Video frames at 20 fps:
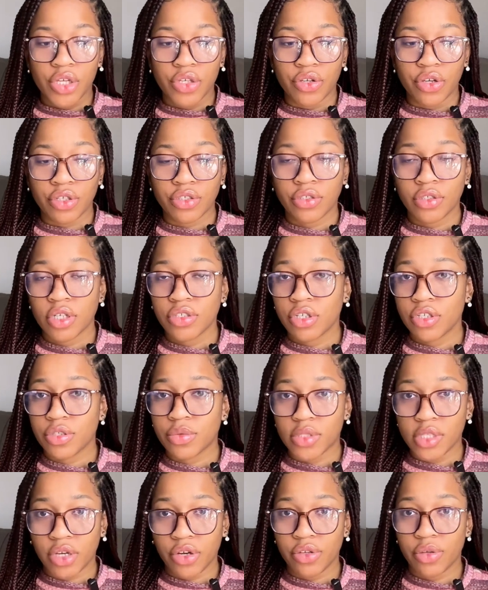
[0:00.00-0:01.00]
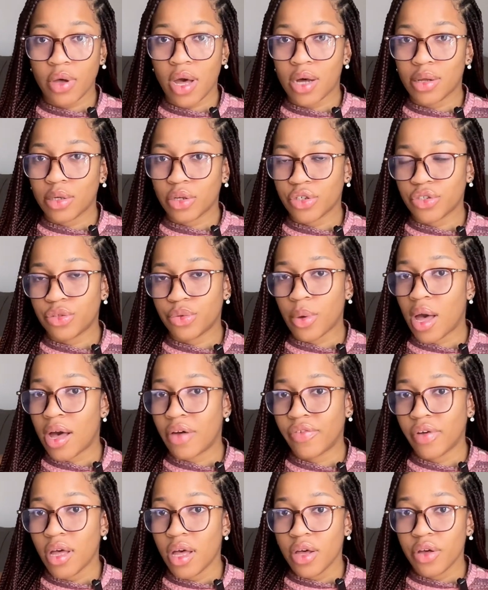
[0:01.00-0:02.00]
Your instructions will tell you how long you
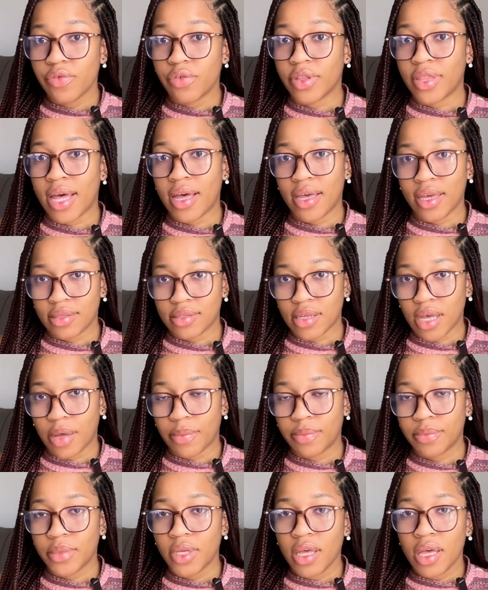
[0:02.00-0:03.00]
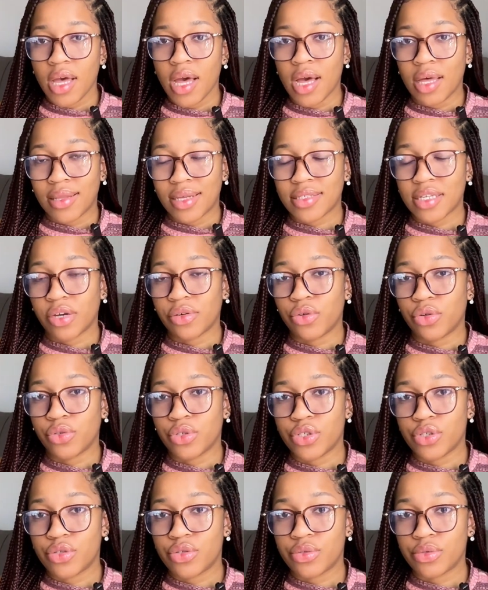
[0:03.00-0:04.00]
have for that exam. And that's how you're
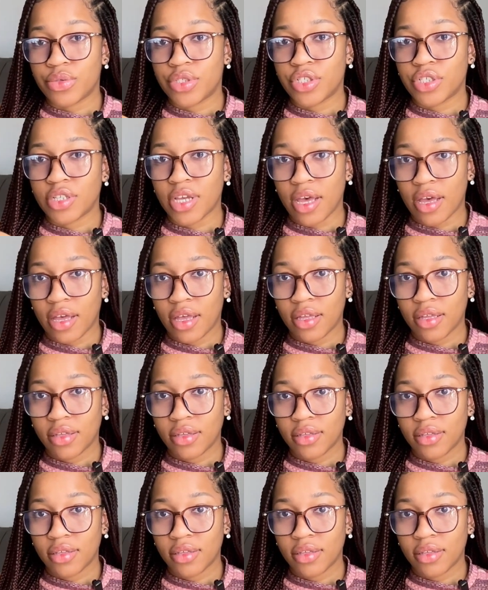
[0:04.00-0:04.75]
going to share.